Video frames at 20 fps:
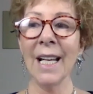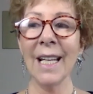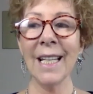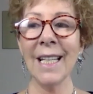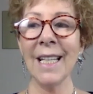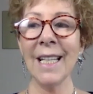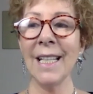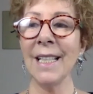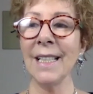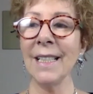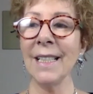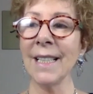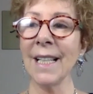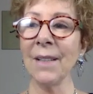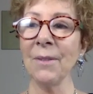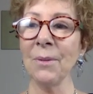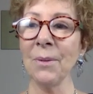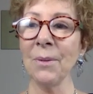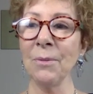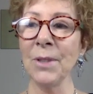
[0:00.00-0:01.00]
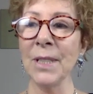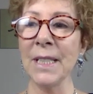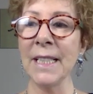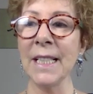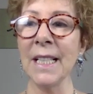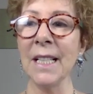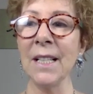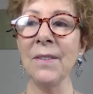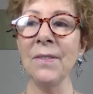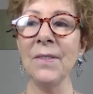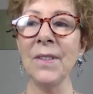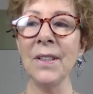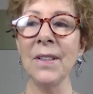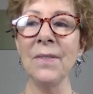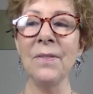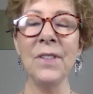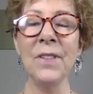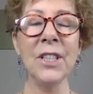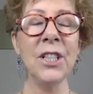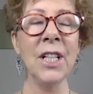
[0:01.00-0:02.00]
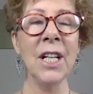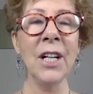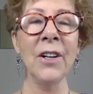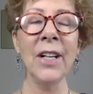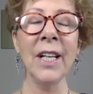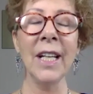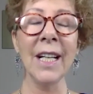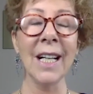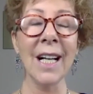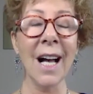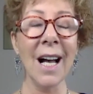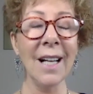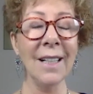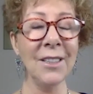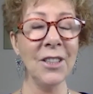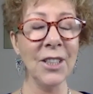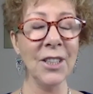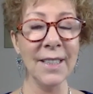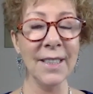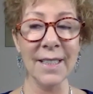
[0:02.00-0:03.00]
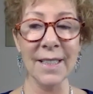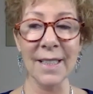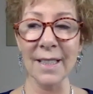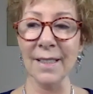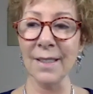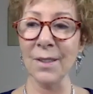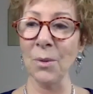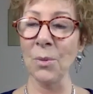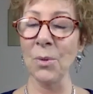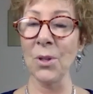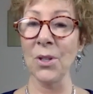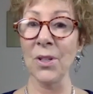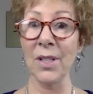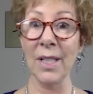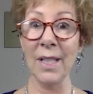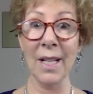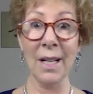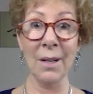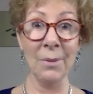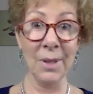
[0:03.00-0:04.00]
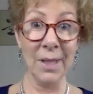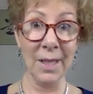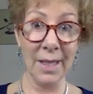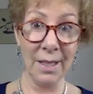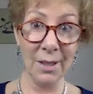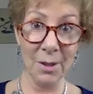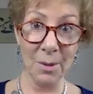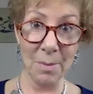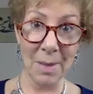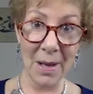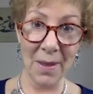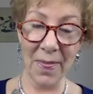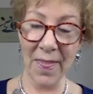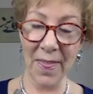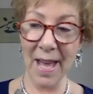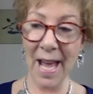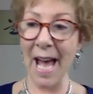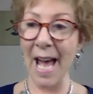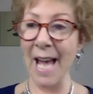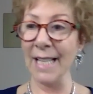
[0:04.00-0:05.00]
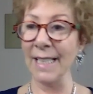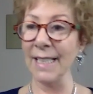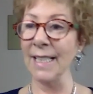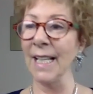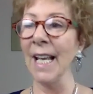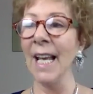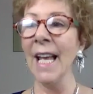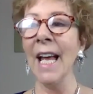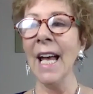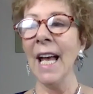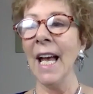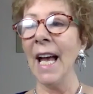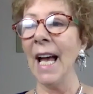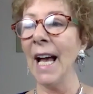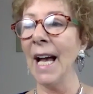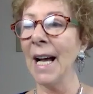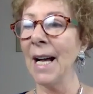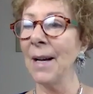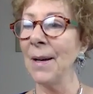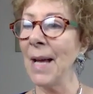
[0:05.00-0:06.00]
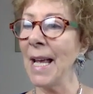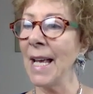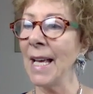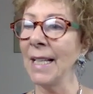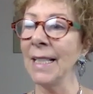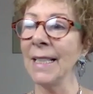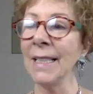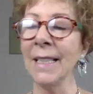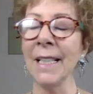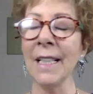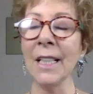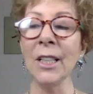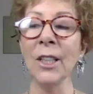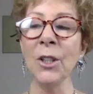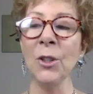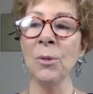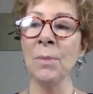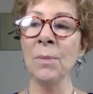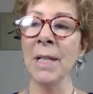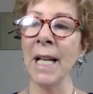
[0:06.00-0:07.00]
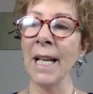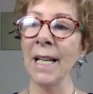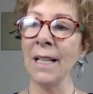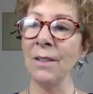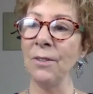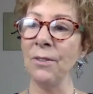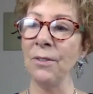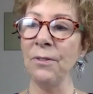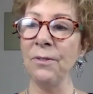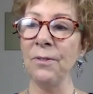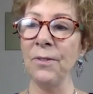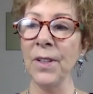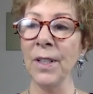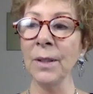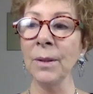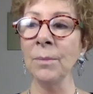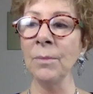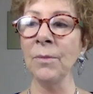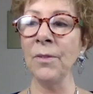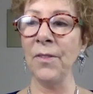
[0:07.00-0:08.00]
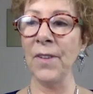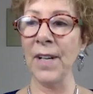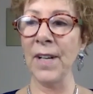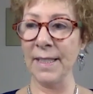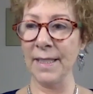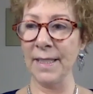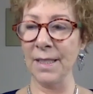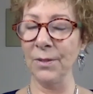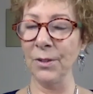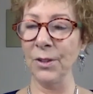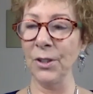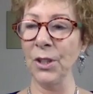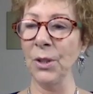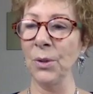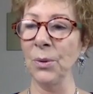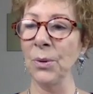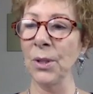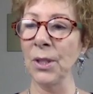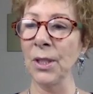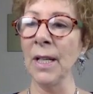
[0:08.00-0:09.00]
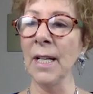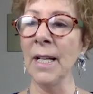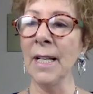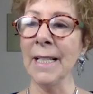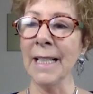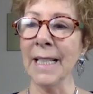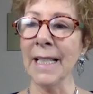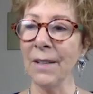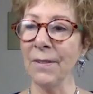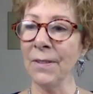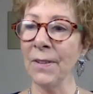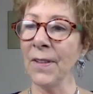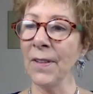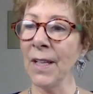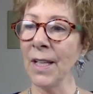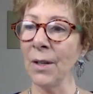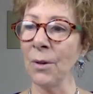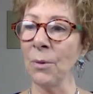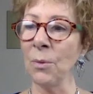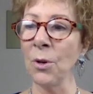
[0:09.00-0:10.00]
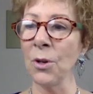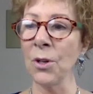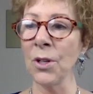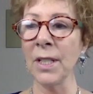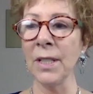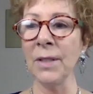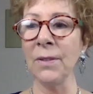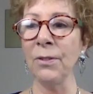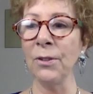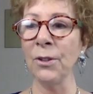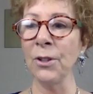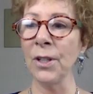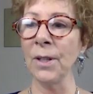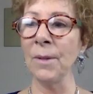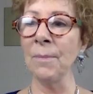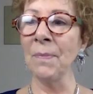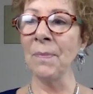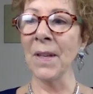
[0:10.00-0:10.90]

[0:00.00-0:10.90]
He's received the Visionary and Consciousness Award, and I want to hear about that. And in the Illuminate Film Festival, you were given the award for